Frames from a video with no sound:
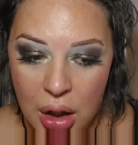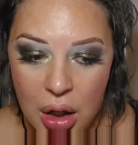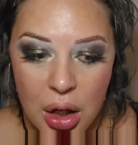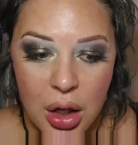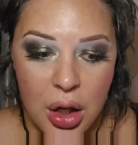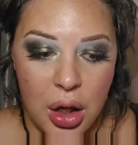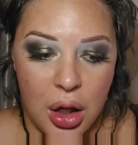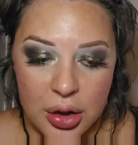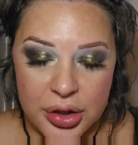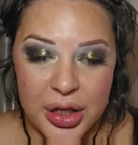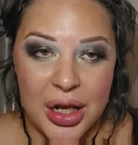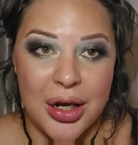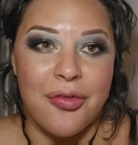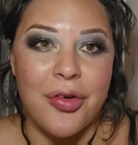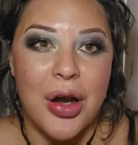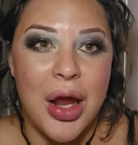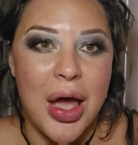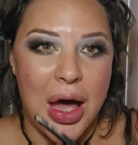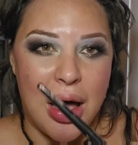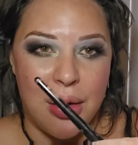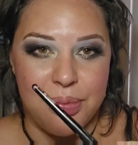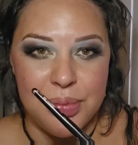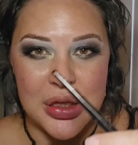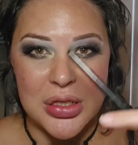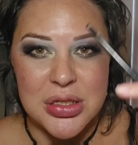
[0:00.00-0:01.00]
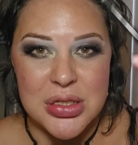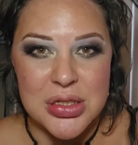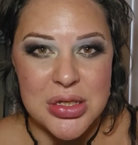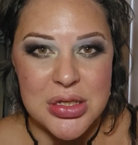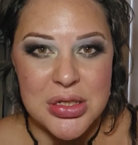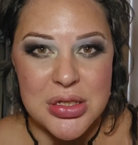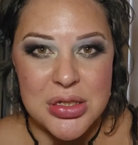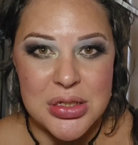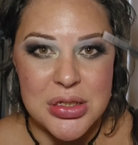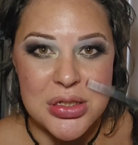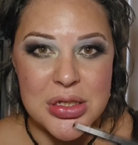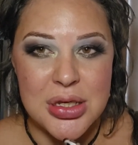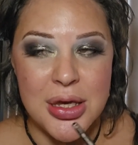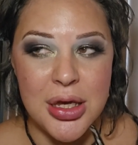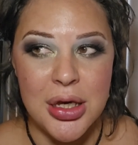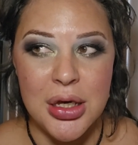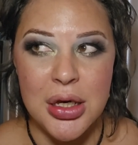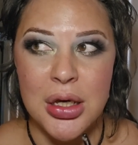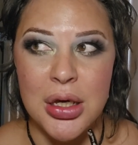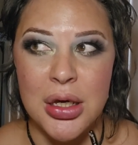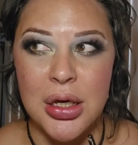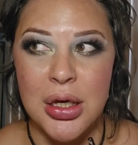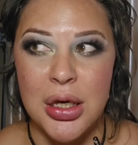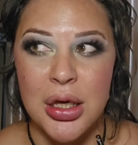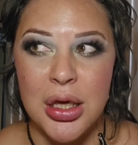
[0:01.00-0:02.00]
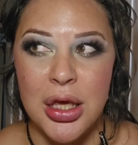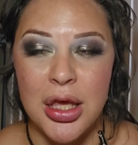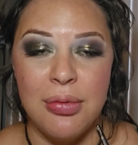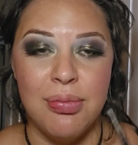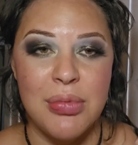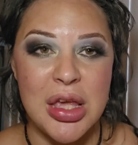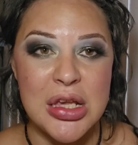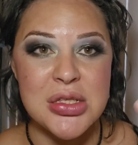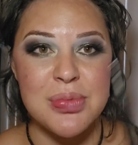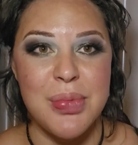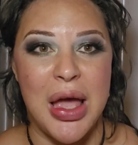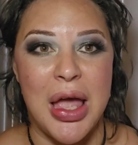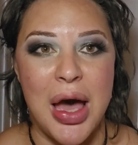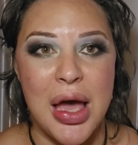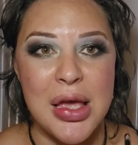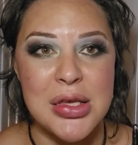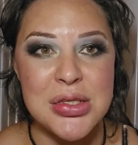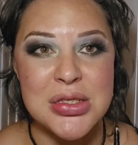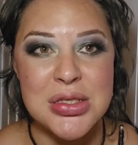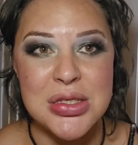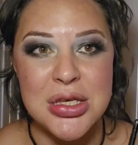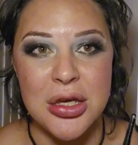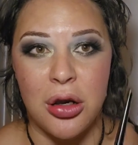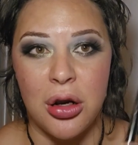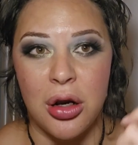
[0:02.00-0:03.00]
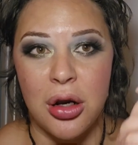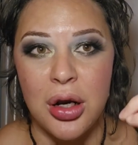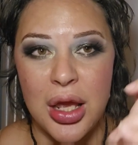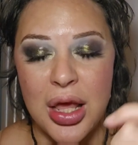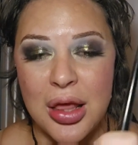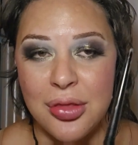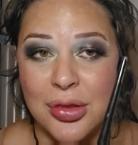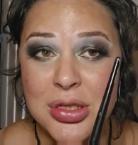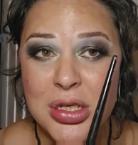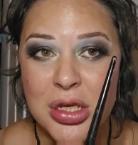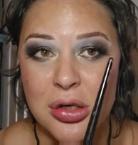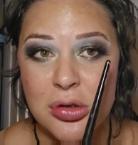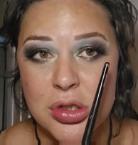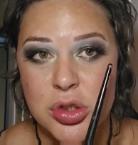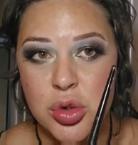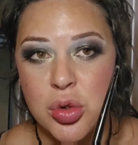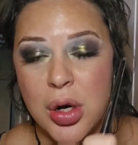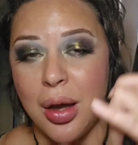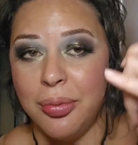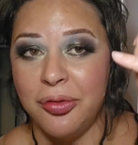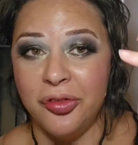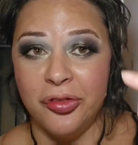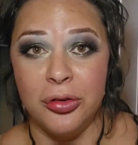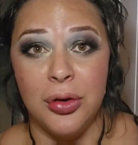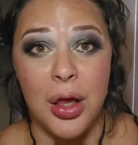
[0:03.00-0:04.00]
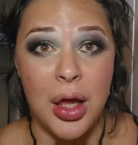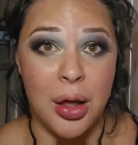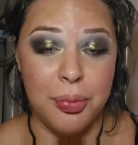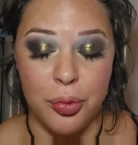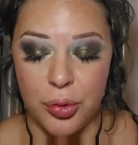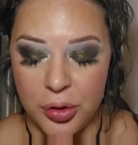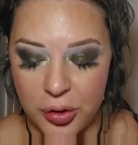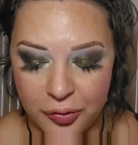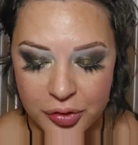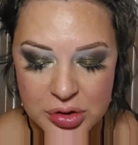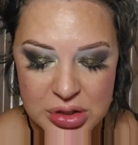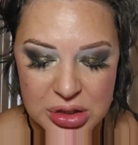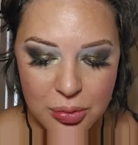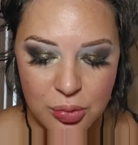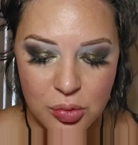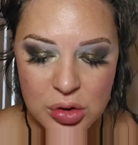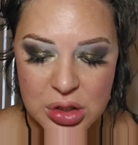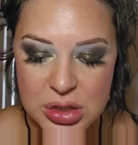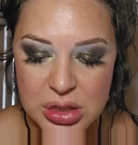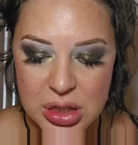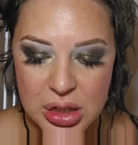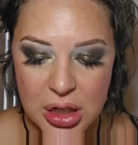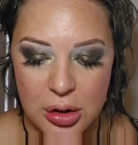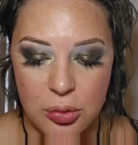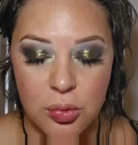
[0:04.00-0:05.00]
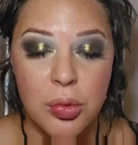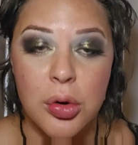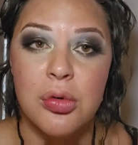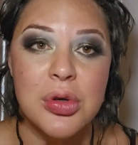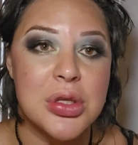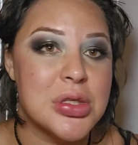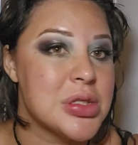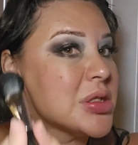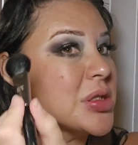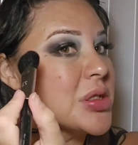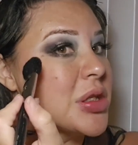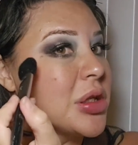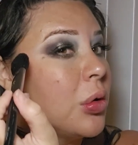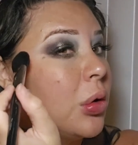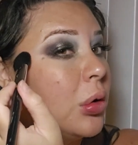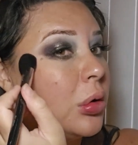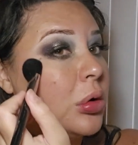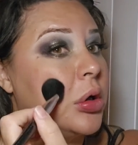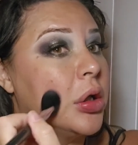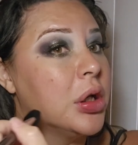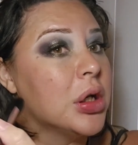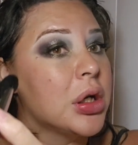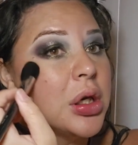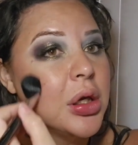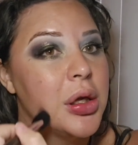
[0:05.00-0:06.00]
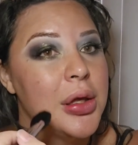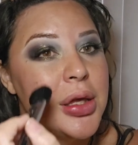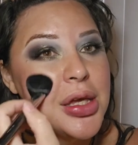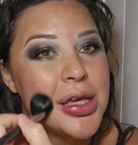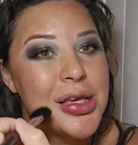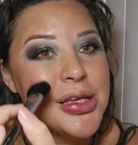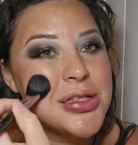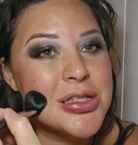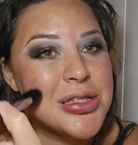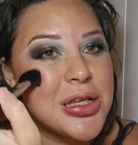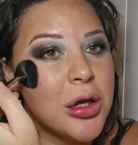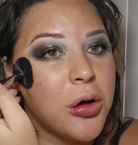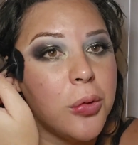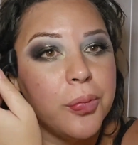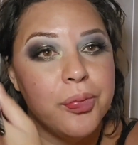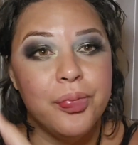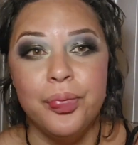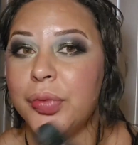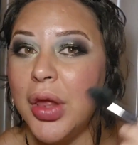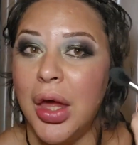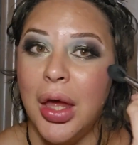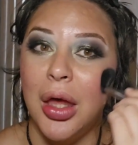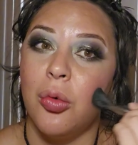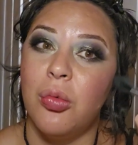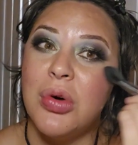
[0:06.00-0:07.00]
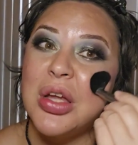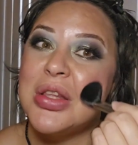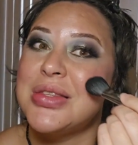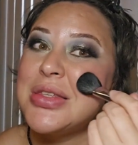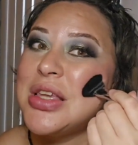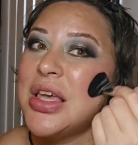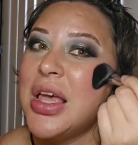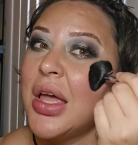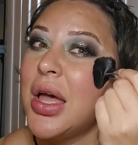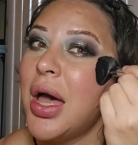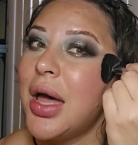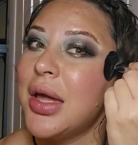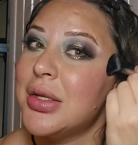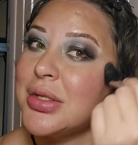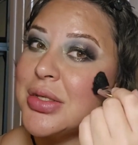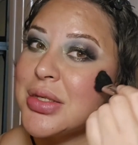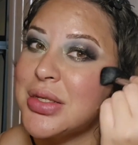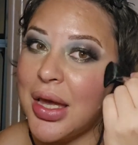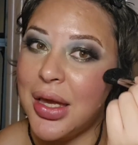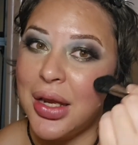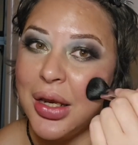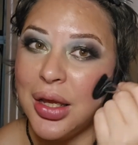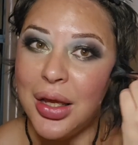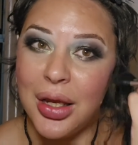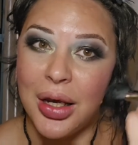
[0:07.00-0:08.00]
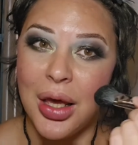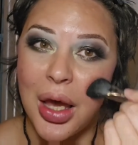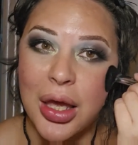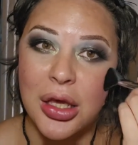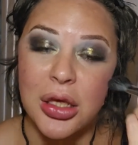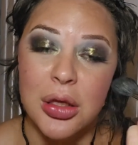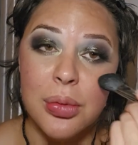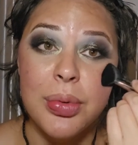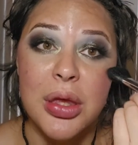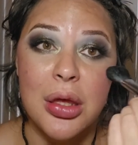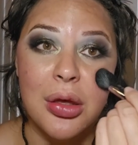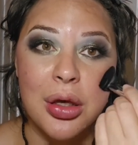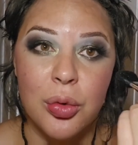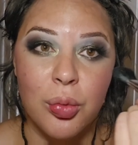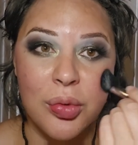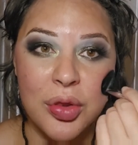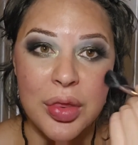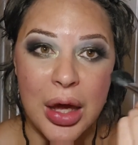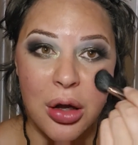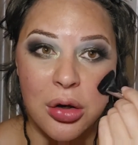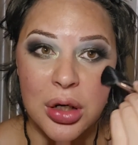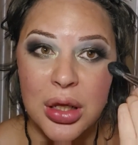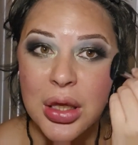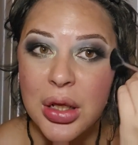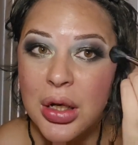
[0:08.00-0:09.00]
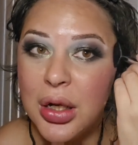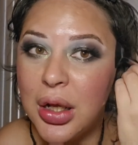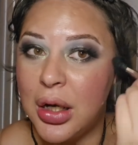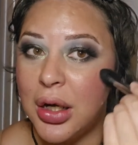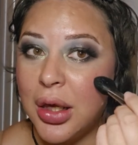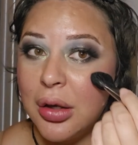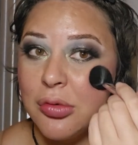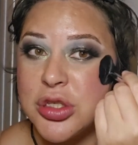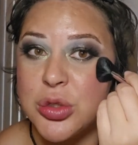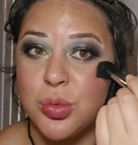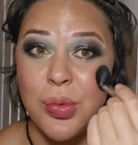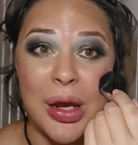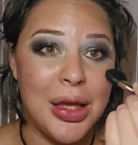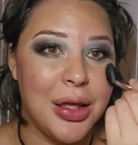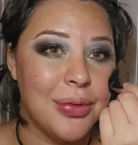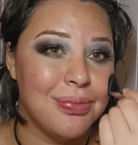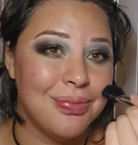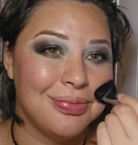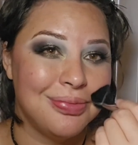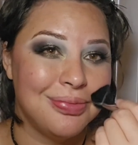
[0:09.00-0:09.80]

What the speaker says: all that ever happens is it makes my eyes tear, and the tears travel upward for some reason and ruins the whole look. So one day I decided I could be good without it, and I was right.